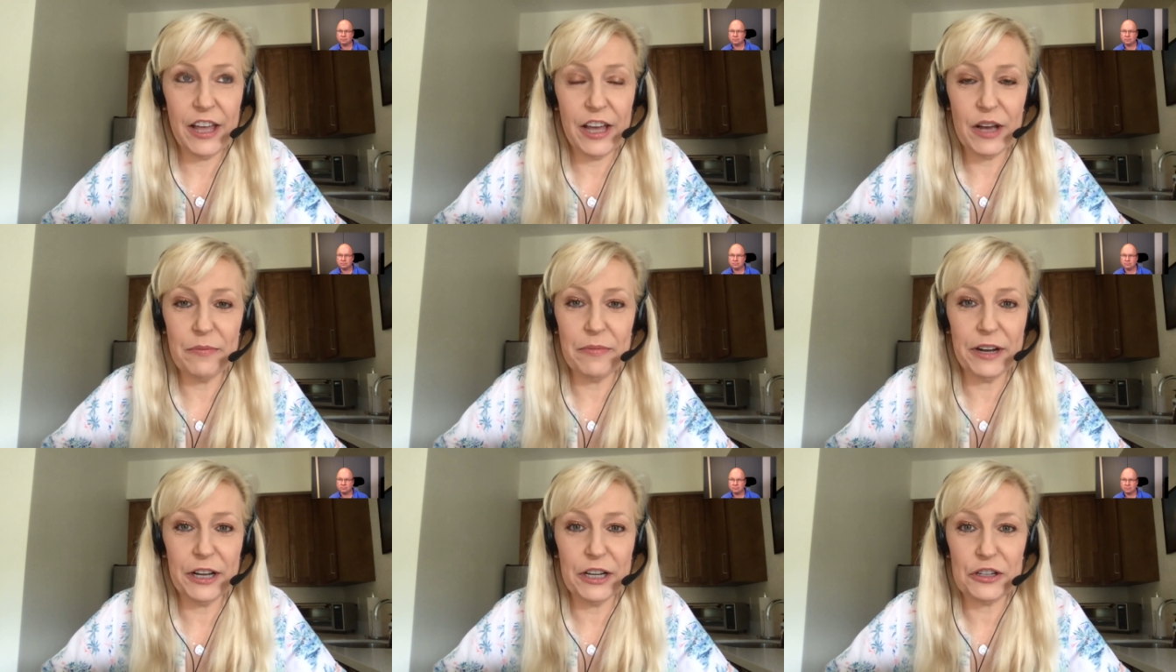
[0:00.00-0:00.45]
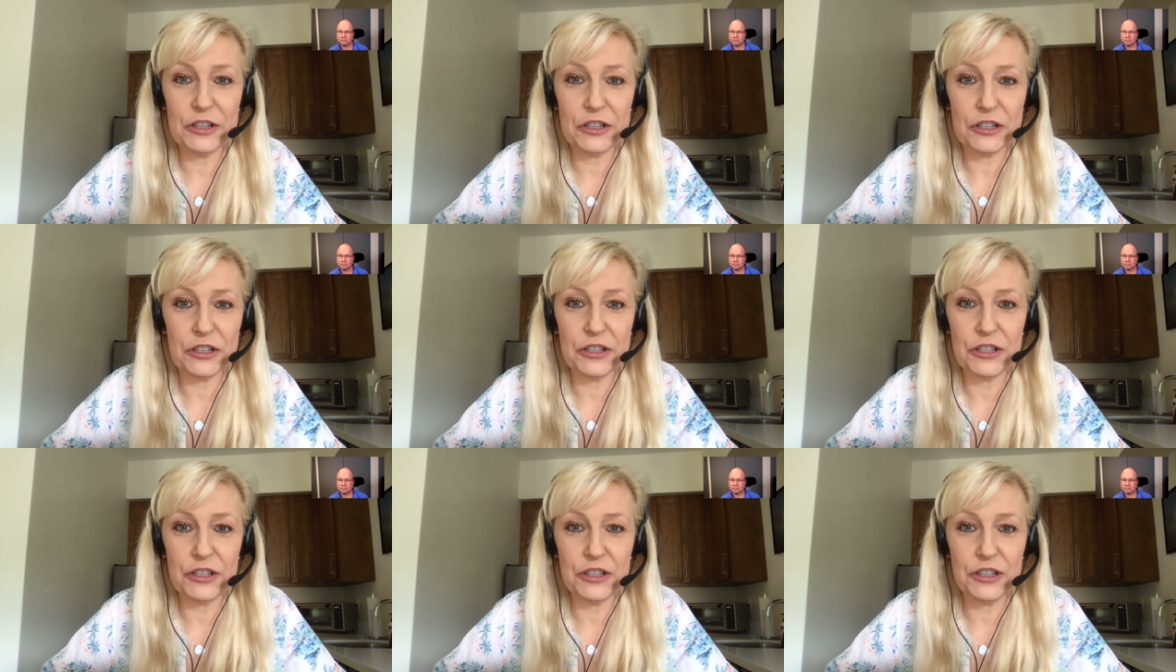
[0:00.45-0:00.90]
Am I
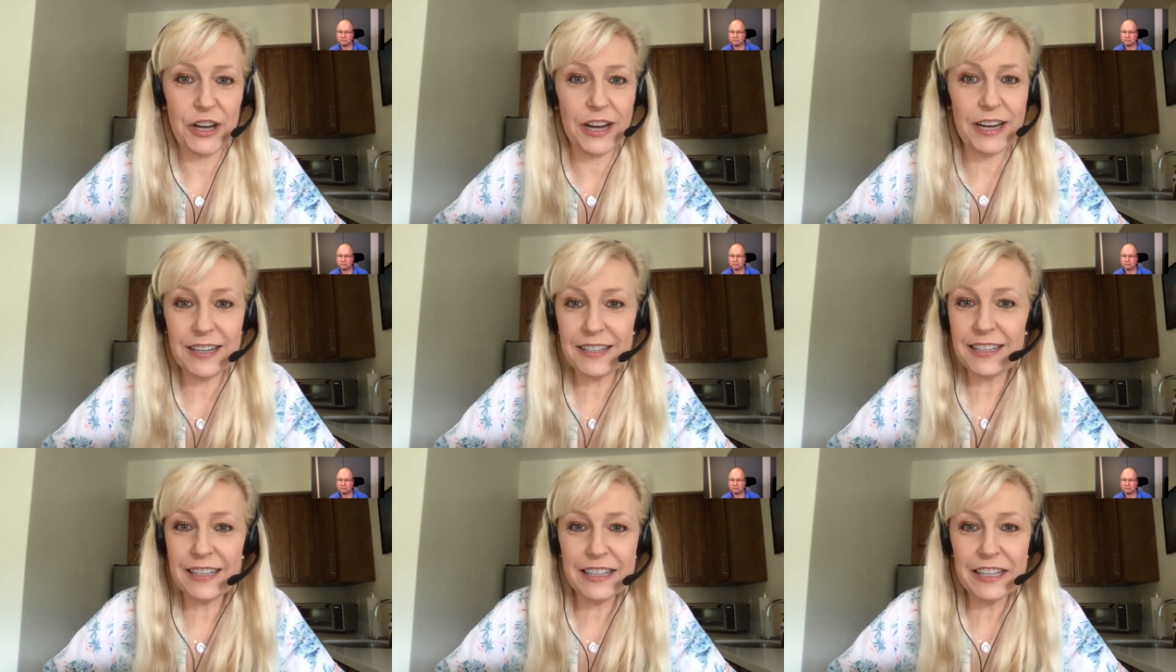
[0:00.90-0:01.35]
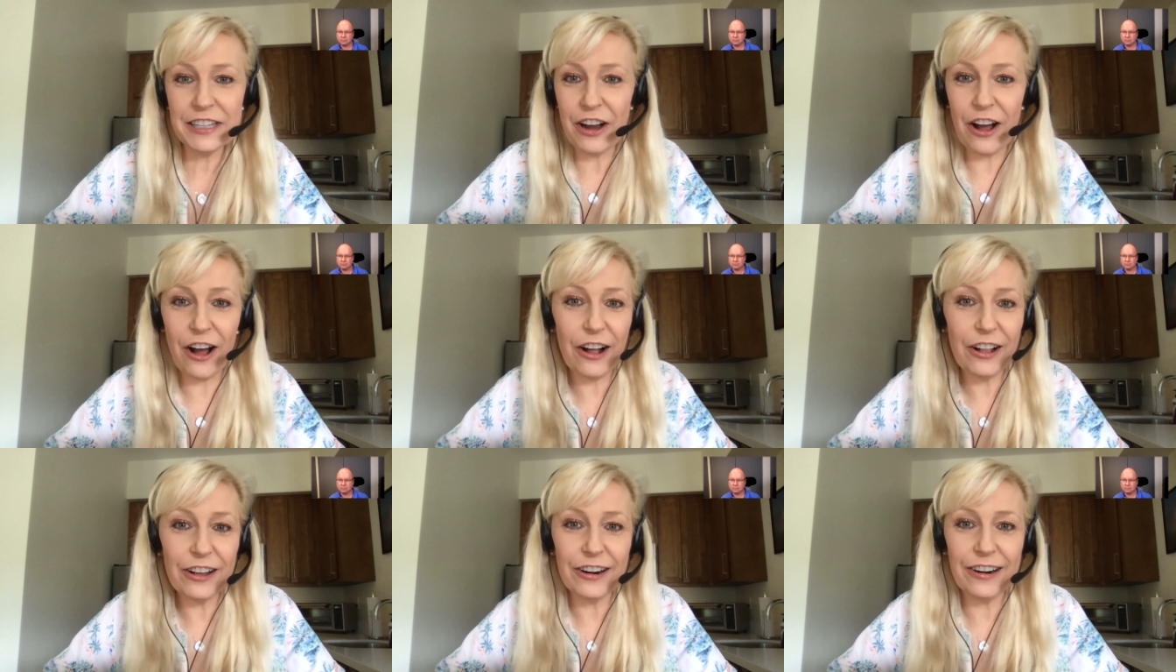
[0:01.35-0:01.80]
just chasing the
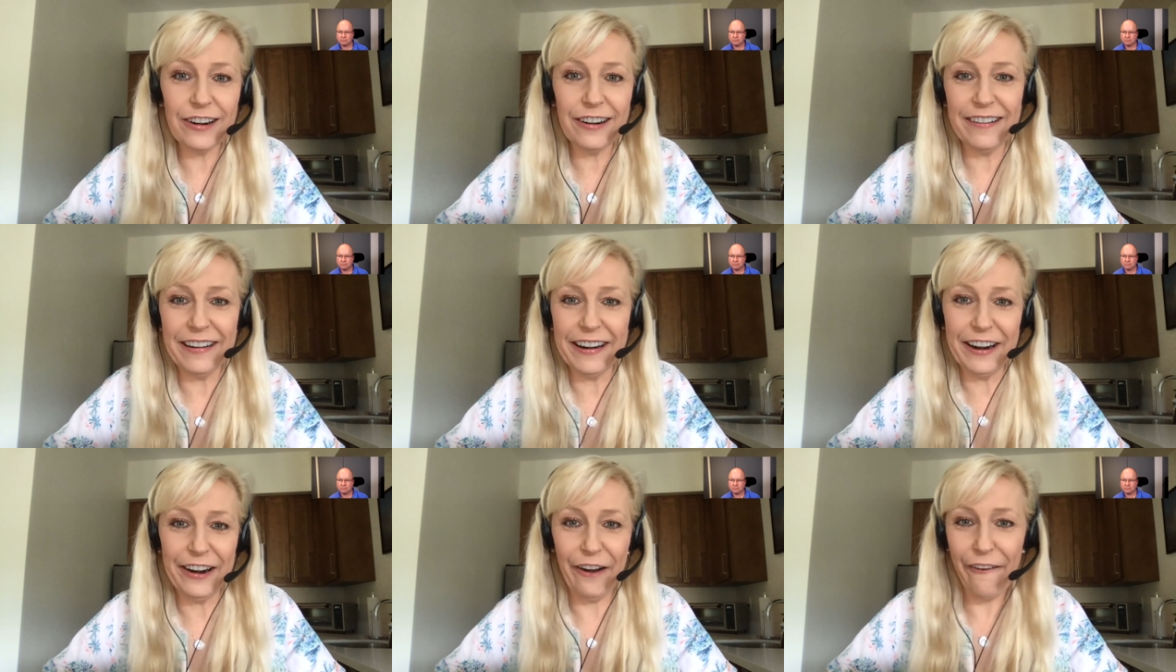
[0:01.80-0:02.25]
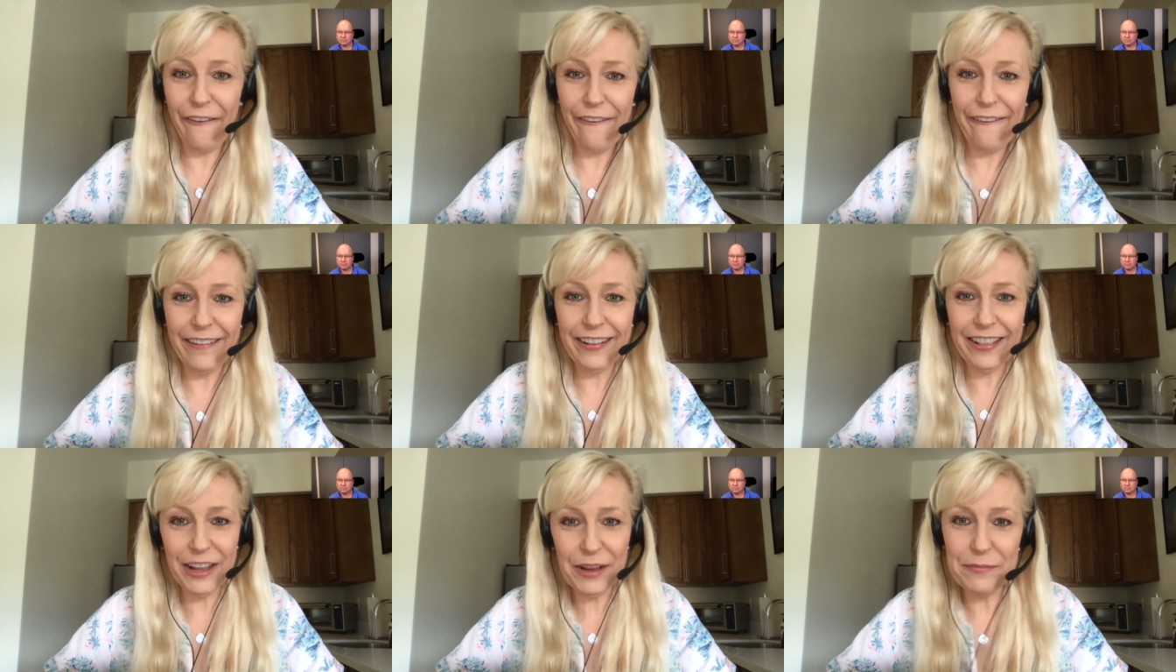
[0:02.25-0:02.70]
dollar? And,
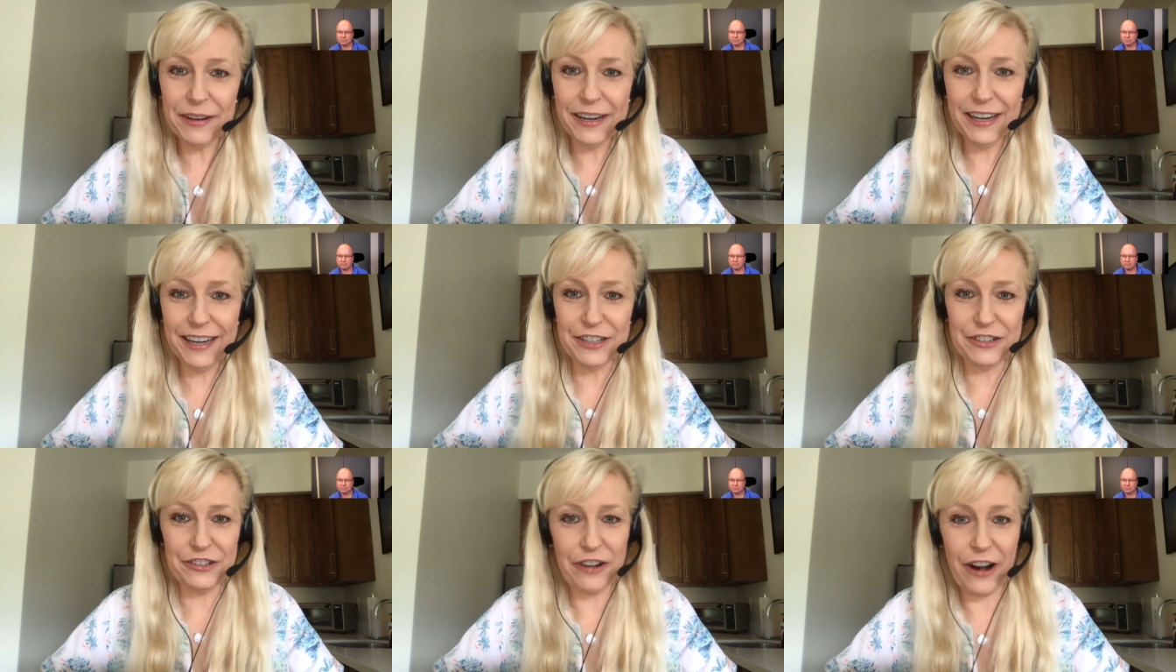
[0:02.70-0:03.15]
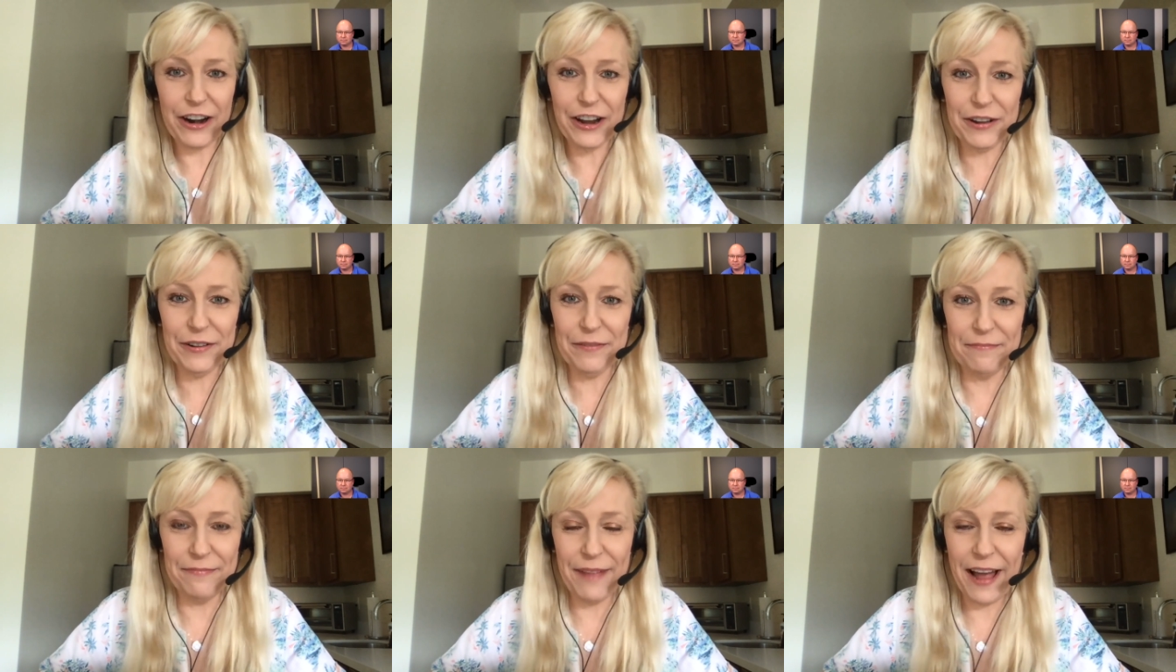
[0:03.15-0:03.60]
oh, let me
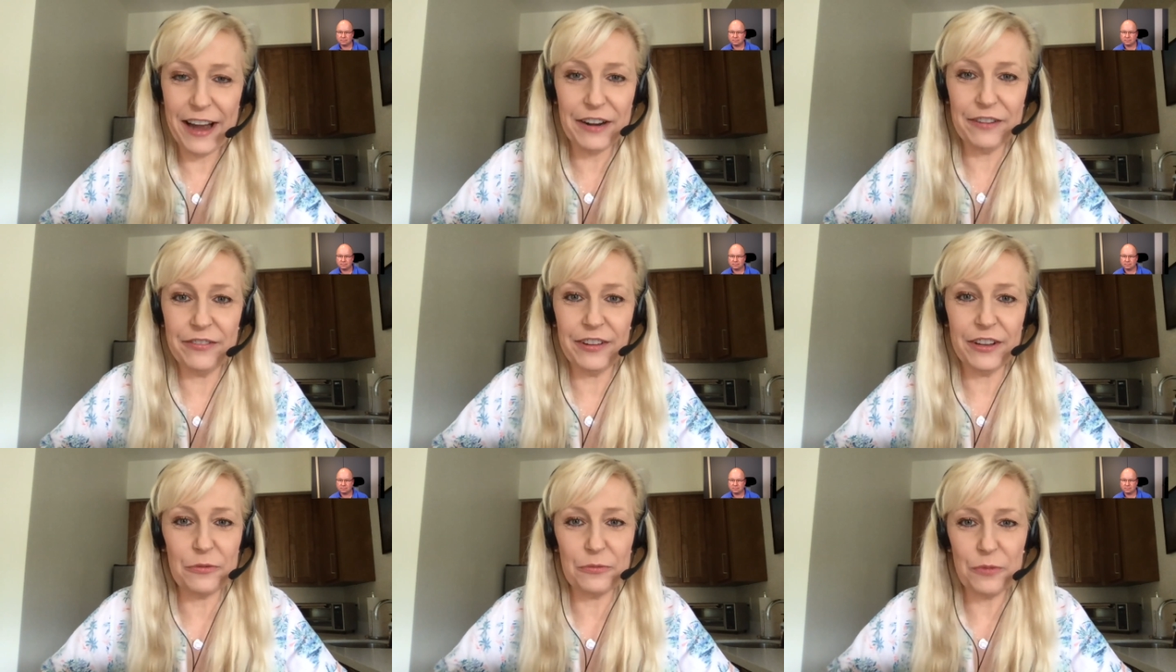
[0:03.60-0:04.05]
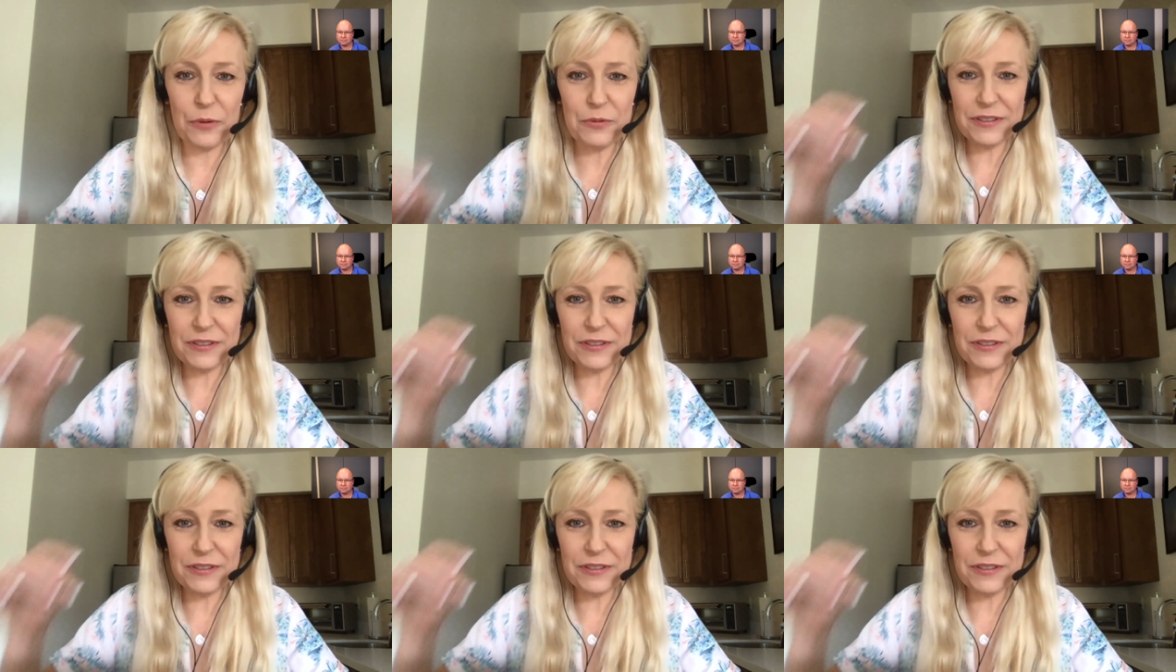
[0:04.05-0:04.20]
try to manifest.